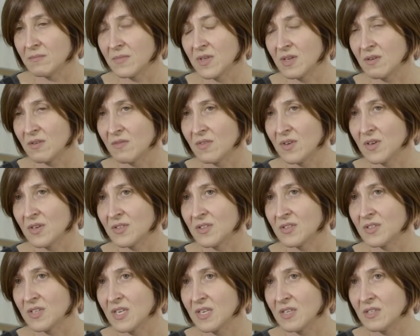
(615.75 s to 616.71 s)

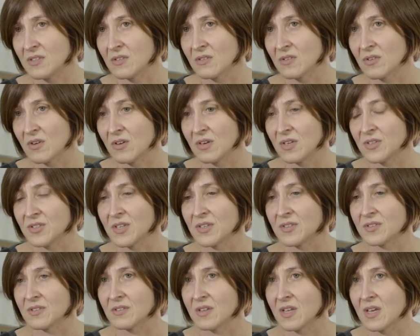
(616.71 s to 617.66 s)
universities and
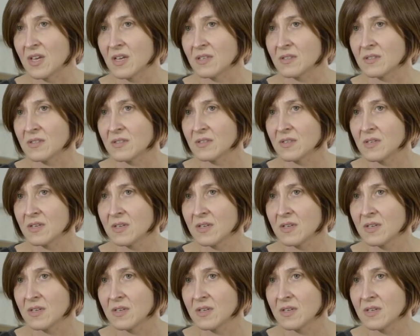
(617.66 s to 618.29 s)
colleges and things,